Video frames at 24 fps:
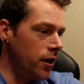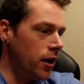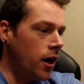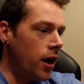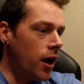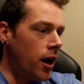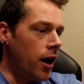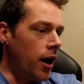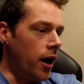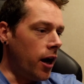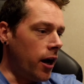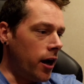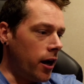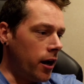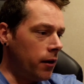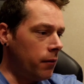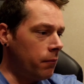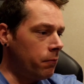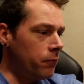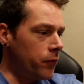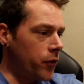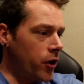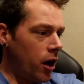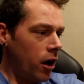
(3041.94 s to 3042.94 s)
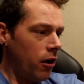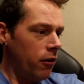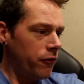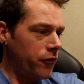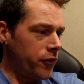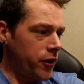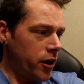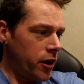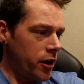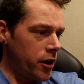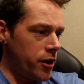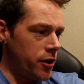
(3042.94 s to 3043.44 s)
Golf
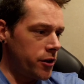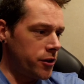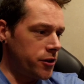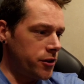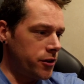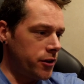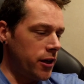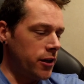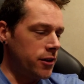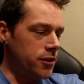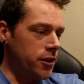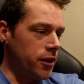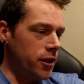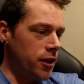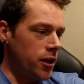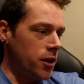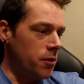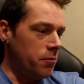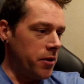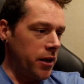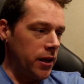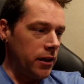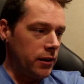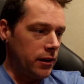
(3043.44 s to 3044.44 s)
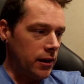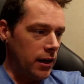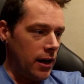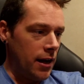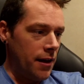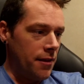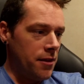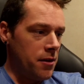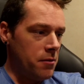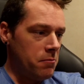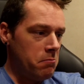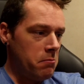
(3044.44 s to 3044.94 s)
carts, it's going to depend
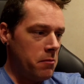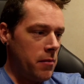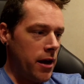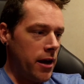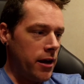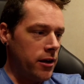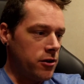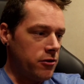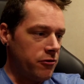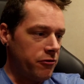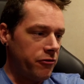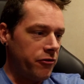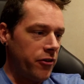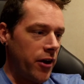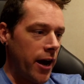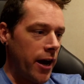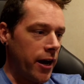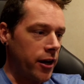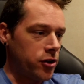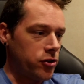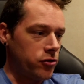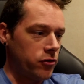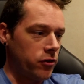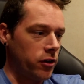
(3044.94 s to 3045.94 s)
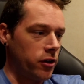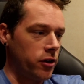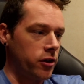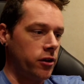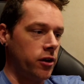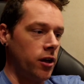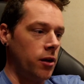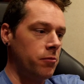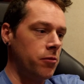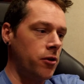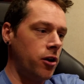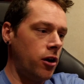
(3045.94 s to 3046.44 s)
on the manufacturer.
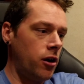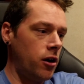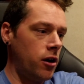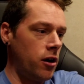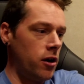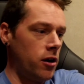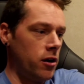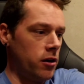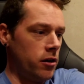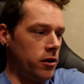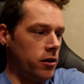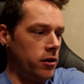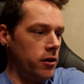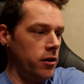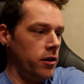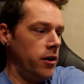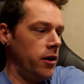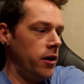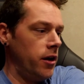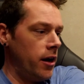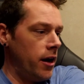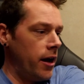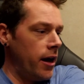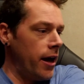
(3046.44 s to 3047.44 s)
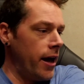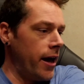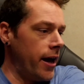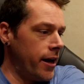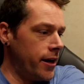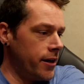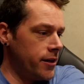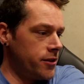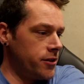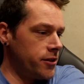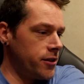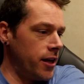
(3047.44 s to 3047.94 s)
Club car
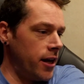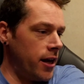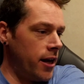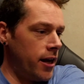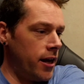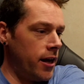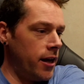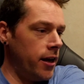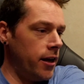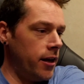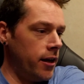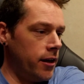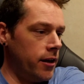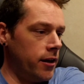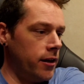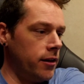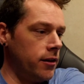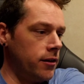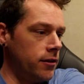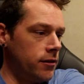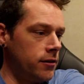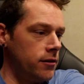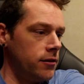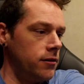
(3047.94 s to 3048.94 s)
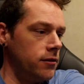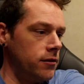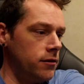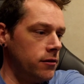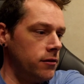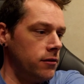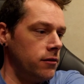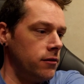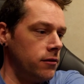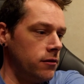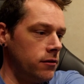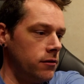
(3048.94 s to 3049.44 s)
has a...
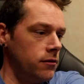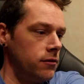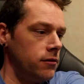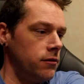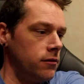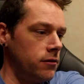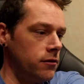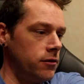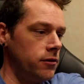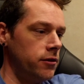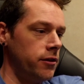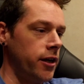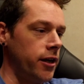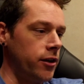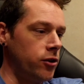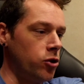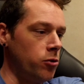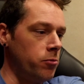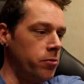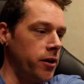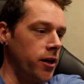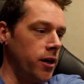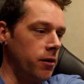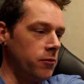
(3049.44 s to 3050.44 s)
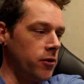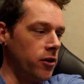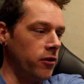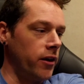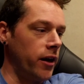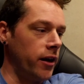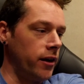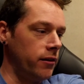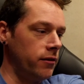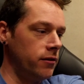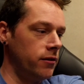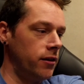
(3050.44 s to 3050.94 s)
Yeah, 2 p.m., you're
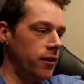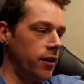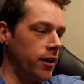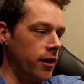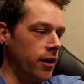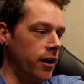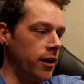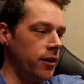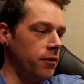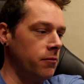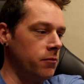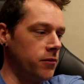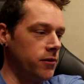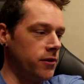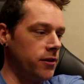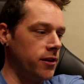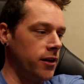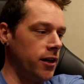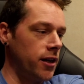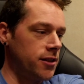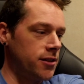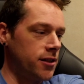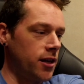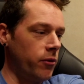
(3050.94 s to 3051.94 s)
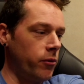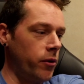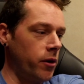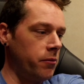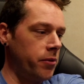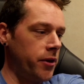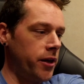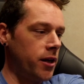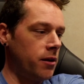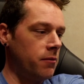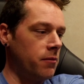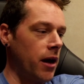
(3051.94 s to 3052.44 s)
right. Did I say 1
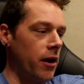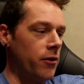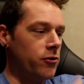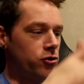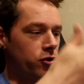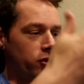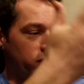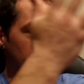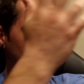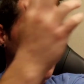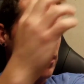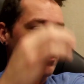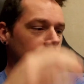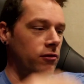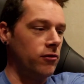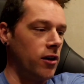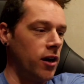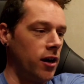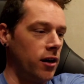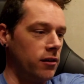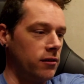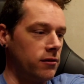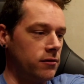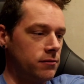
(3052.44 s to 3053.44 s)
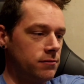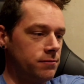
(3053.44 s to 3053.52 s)
p.m.? I was looking at the wrong...